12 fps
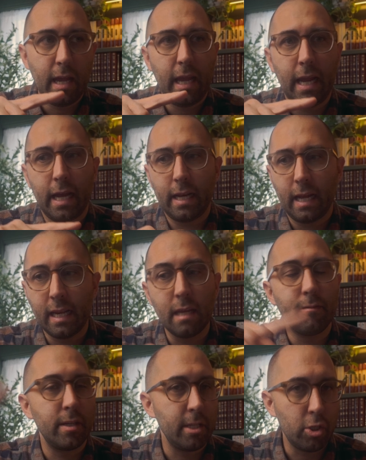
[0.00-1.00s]
and I
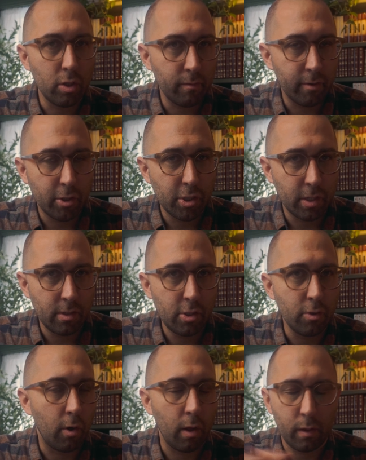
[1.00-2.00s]
gave a digital version
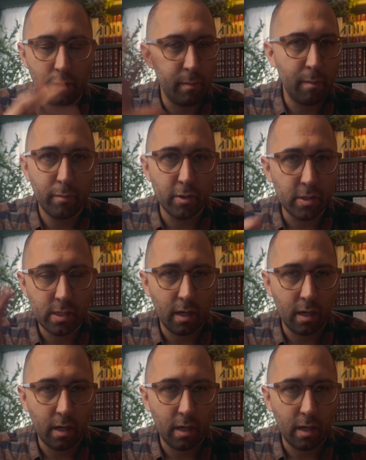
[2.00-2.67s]
to all of the members